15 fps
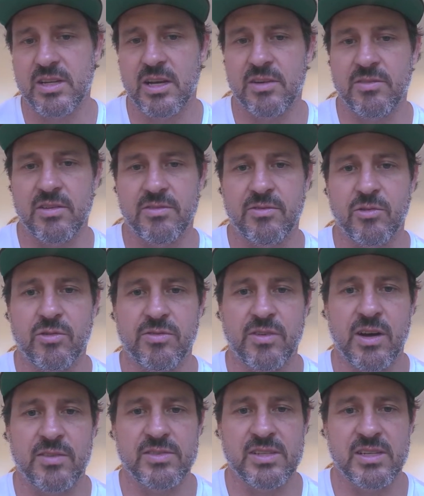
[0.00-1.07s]
over 4,
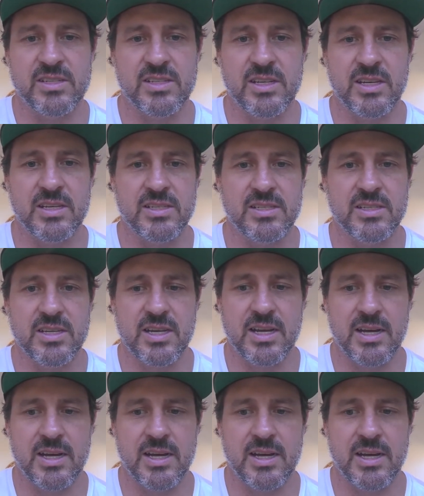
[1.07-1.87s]
5, 6 years.